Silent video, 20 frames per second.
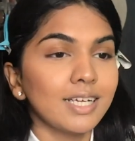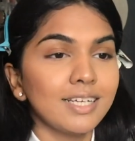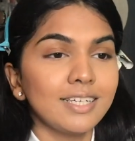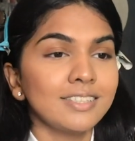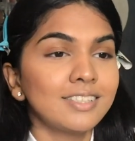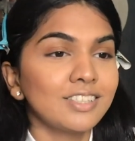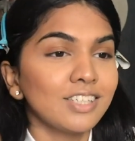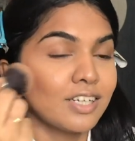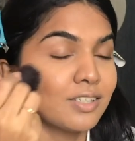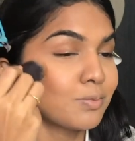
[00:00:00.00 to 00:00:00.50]

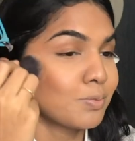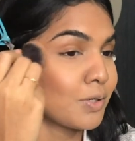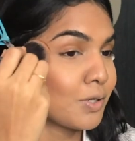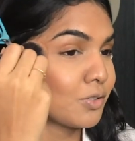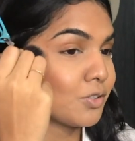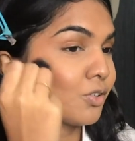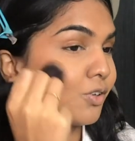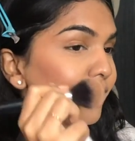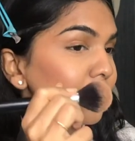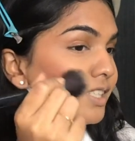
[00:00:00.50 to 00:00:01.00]
it's just
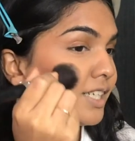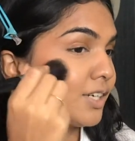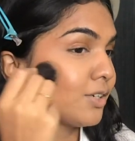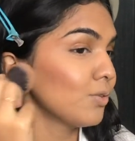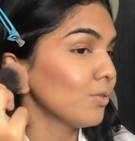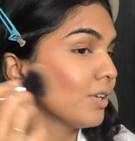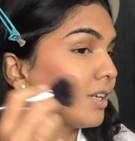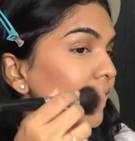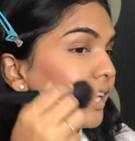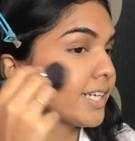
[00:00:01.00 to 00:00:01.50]
my choice. I
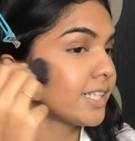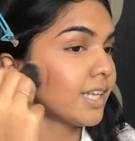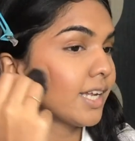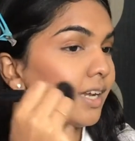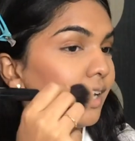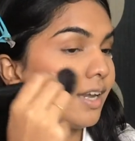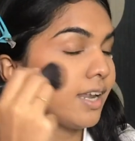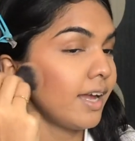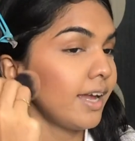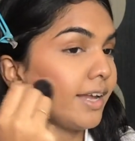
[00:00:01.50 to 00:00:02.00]
don't like
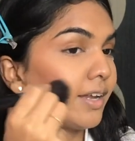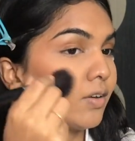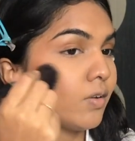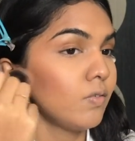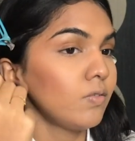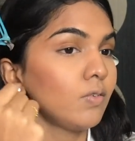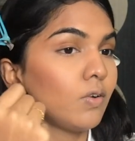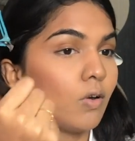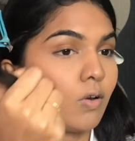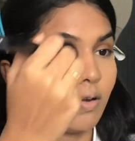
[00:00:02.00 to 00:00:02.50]
that line
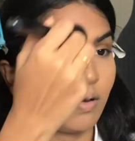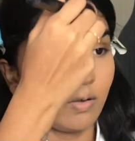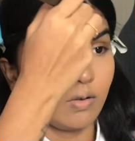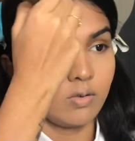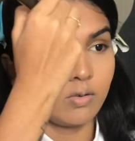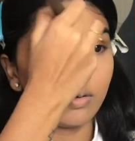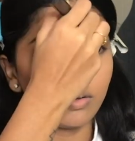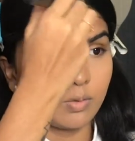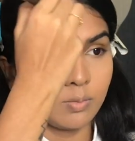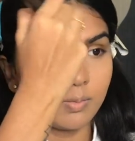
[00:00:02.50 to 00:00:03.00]
of
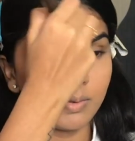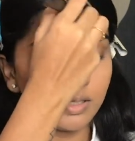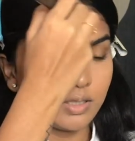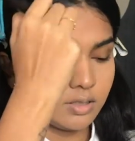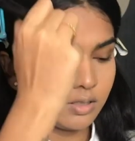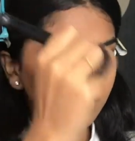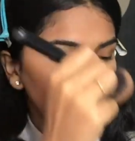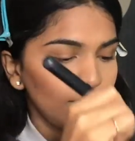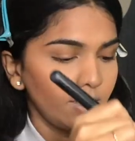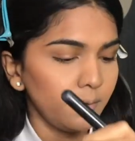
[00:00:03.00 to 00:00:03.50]
contour to be
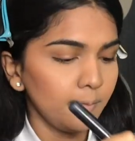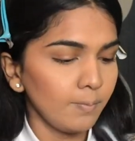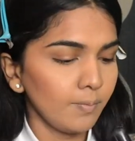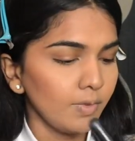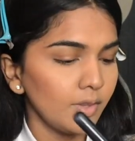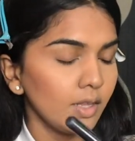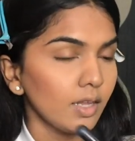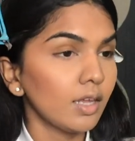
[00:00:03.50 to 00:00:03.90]
seen.